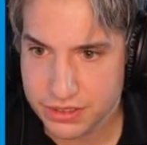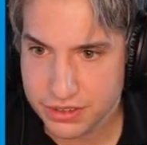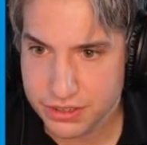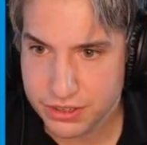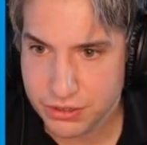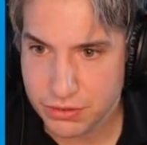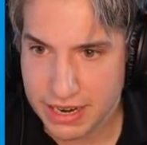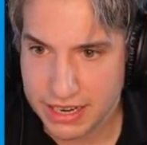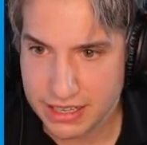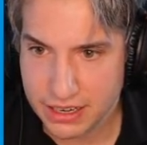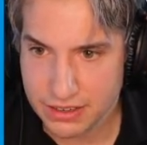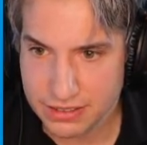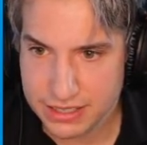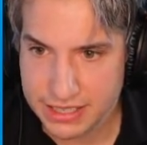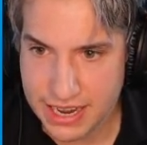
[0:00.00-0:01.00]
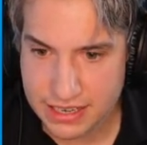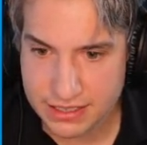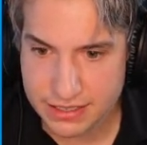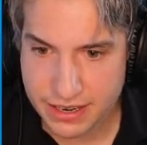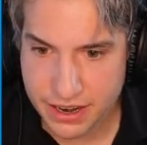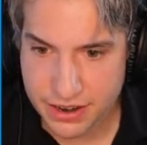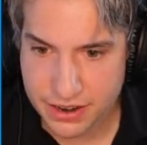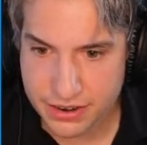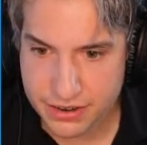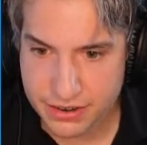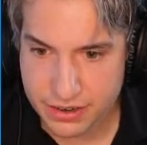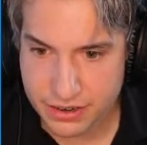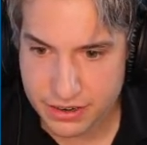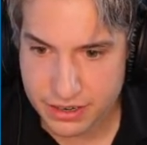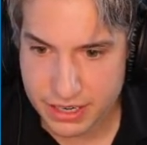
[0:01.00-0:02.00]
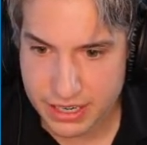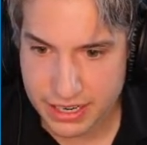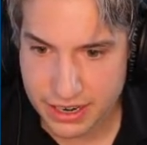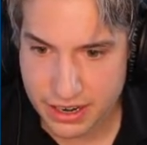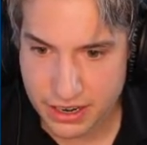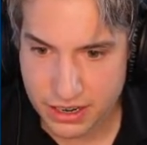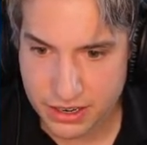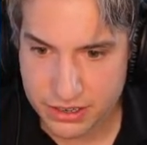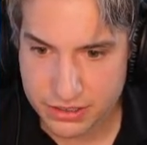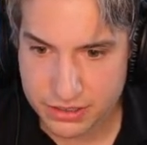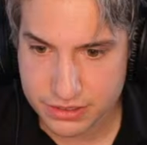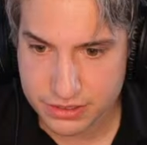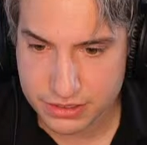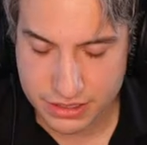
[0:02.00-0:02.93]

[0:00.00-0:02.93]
So I click on text here, click here,